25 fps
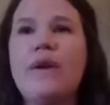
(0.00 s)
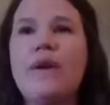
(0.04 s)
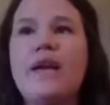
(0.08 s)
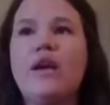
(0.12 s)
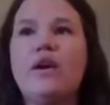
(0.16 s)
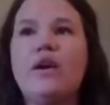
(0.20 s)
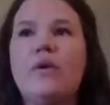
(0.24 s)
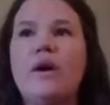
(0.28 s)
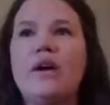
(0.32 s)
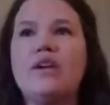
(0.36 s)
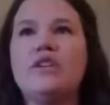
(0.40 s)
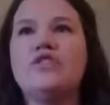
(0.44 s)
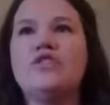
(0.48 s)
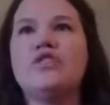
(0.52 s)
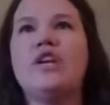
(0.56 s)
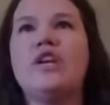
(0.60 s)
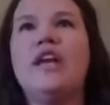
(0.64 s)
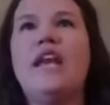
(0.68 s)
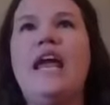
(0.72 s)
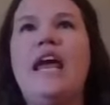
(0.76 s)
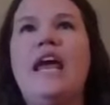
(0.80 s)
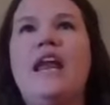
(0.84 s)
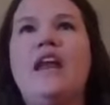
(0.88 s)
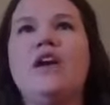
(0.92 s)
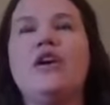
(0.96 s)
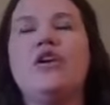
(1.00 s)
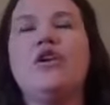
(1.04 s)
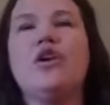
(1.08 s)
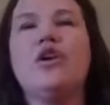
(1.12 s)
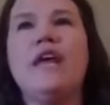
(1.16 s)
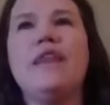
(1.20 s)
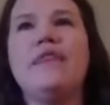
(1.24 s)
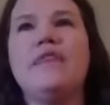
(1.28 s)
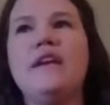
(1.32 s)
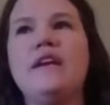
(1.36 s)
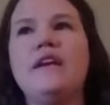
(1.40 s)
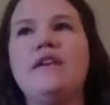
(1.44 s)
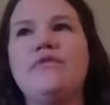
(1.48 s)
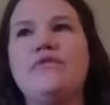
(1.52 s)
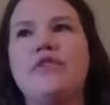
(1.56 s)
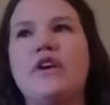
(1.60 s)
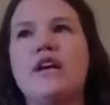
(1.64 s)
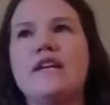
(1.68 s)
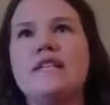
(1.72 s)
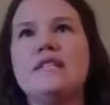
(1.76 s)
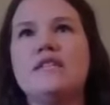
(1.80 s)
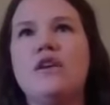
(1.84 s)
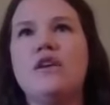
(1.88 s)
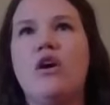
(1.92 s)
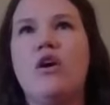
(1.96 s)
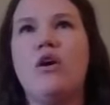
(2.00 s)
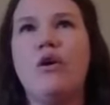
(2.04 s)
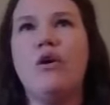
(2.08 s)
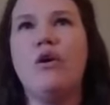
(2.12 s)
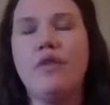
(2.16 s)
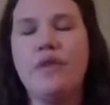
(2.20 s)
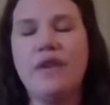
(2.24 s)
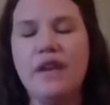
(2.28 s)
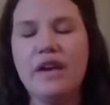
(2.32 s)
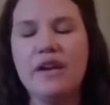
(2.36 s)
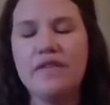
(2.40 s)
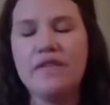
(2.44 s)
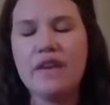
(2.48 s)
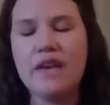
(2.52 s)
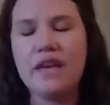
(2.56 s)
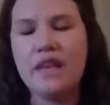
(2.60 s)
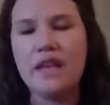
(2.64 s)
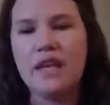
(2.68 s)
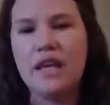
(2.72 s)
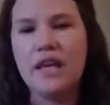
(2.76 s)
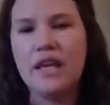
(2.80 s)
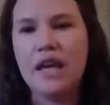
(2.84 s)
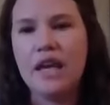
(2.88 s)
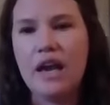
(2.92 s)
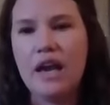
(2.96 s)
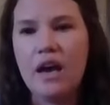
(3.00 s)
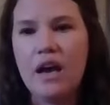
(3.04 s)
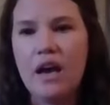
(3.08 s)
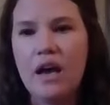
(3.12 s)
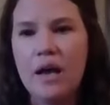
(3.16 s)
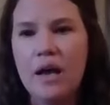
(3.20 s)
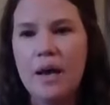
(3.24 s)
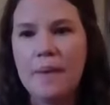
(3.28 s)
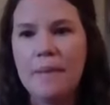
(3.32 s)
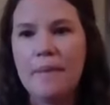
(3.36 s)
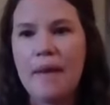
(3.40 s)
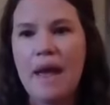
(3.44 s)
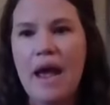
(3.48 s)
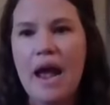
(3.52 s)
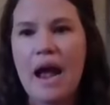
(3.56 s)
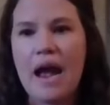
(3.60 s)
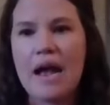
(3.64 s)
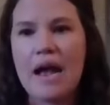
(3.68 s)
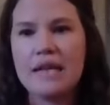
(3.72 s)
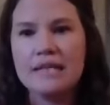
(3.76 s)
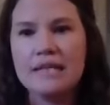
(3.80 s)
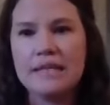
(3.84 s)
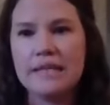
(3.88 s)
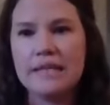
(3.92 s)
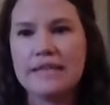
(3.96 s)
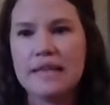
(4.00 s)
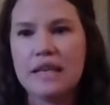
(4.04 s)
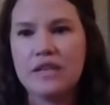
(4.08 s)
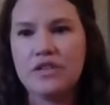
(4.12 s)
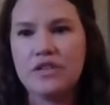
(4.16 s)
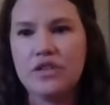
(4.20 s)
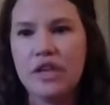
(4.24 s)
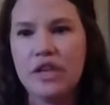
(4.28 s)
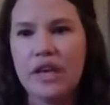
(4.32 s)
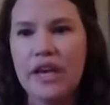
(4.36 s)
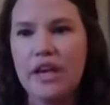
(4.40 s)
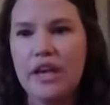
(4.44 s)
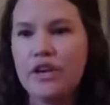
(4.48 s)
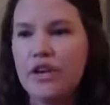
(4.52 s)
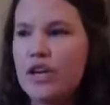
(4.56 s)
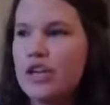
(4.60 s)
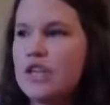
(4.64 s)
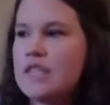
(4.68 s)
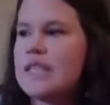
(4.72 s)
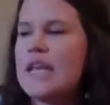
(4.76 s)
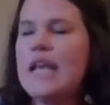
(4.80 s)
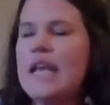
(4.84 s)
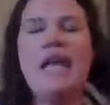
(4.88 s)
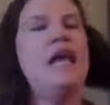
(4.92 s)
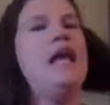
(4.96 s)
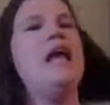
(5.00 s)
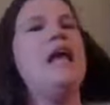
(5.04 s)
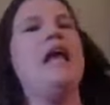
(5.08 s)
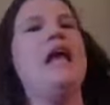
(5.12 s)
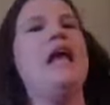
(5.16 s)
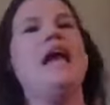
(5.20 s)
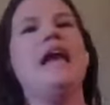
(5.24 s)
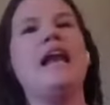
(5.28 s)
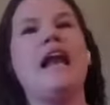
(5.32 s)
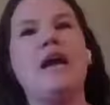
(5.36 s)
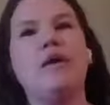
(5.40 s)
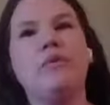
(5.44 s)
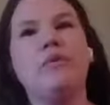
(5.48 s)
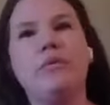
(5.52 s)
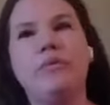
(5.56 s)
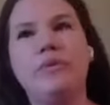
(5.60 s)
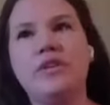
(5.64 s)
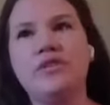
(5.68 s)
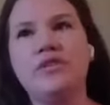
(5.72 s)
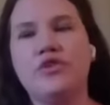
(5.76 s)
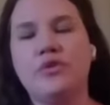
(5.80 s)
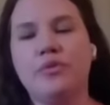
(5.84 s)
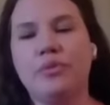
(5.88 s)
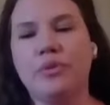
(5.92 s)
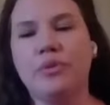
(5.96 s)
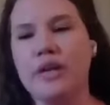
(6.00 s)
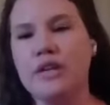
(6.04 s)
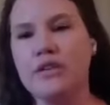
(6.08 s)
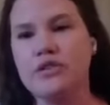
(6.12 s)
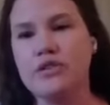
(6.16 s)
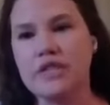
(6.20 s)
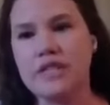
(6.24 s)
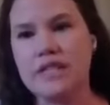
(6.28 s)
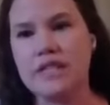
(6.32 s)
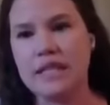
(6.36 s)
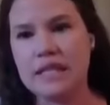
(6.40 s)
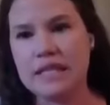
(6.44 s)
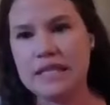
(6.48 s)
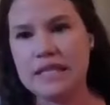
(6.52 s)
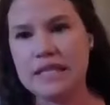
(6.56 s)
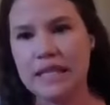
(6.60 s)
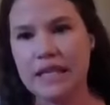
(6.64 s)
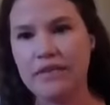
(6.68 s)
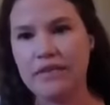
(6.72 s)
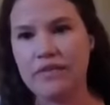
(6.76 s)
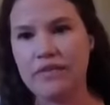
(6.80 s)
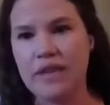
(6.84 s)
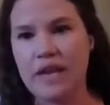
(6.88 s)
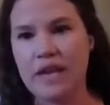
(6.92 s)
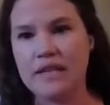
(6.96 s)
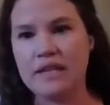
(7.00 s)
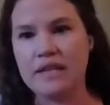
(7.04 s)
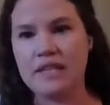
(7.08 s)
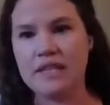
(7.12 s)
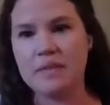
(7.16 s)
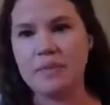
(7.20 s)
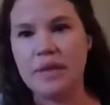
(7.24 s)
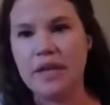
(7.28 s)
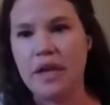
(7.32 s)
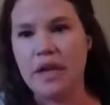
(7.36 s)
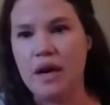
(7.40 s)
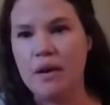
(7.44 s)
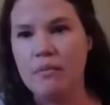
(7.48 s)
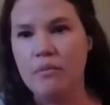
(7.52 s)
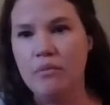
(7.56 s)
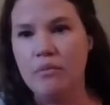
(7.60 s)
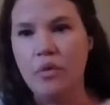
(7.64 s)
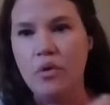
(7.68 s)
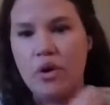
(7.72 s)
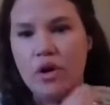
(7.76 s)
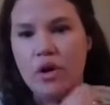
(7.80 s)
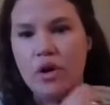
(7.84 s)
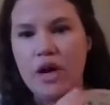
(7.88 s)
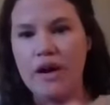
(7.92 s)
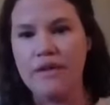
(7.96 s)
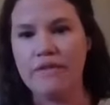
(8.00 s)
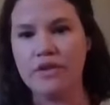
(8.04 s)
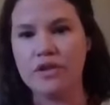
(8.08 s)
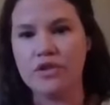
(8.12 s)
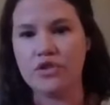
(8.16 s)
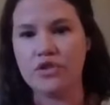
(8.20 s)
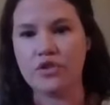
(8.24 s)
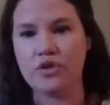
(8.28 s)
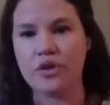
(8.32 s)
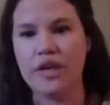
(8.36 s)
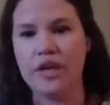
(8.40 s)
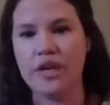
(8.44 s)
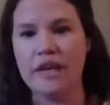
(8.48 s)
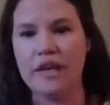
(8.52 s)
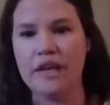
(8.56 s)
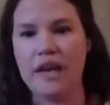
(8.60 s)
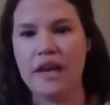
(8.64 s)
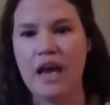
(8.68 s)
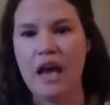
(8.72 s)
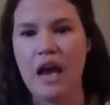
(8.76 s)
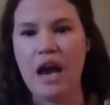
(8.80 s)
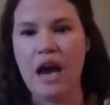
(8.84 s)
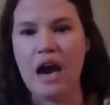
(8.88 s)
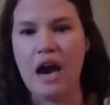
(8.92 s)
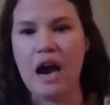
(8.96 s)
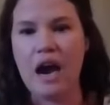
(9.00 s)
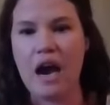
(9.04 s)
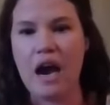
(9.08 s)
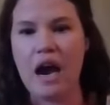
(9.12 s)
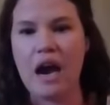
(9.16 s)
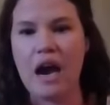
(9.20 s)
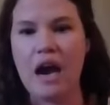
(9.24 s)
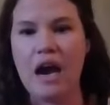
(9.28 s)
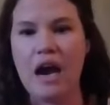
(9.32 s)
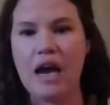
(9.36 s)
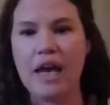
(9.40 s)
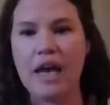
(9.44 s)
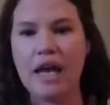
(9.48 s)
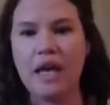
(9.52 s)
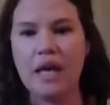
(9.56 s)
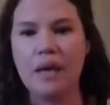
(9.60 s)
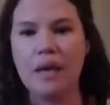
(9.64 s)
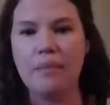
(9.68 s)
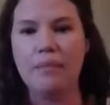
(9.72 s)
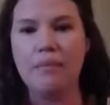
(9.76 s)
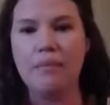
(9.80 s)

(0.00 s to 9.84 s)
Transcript: great question, and a great thing for us to all think of, I think, as dance educators. And I would be super interested to see if that does become more of a trend. I